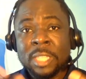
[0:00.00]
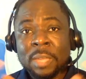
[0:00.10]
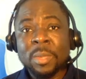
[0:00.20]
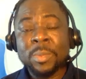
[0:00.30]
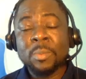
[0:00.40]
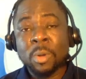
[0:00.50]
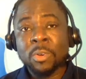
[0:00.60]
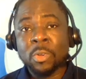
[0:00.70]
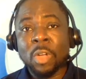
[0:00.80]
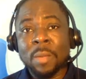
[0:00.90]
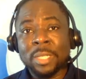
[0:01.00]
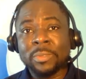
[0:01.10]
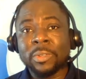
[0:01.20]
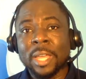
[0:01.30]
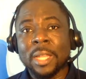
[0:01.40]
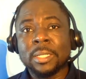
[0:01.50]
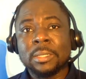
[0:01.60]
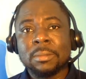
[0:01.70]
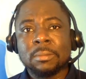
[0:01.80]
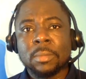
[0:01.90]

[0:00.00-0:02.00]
there may be more requirements for that